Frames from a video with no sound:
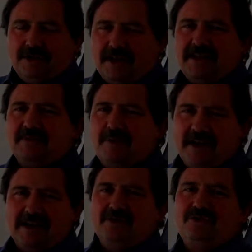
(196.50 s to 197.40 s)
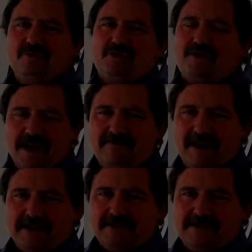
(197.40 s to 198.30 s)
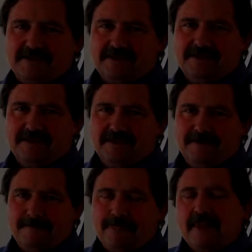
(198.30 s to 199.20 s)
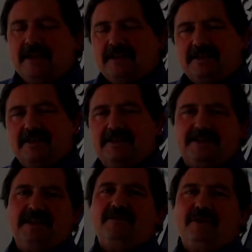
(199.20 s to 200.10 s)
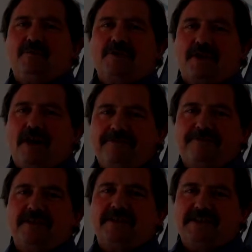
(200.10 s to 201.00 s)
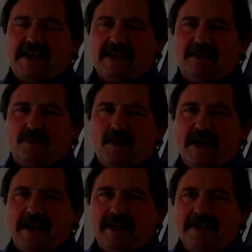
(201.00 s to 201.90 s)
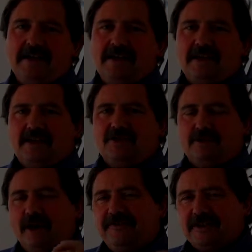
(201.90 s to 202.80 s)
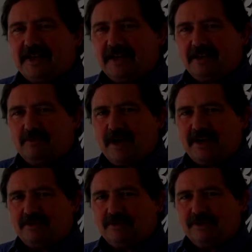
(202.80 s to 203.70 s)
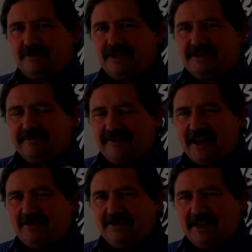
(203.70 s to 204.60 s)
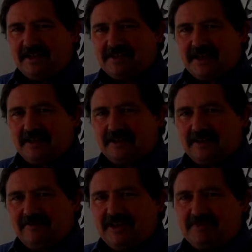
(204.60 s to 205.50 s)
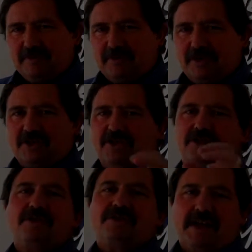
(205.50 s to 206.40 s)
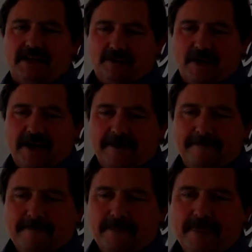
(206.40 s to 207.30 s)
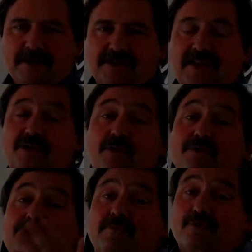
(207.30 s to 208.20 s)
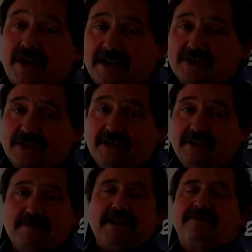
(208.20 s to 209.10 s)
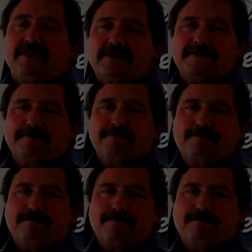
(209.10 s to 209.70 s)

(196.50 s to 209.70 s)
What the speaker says: you had to pay our normal trade rates. You see, the secret with offering to take it away is you offer to take it away to increase the value and the understanding of the investment, but you actually don't take it away. So that's called subtracting the benefits.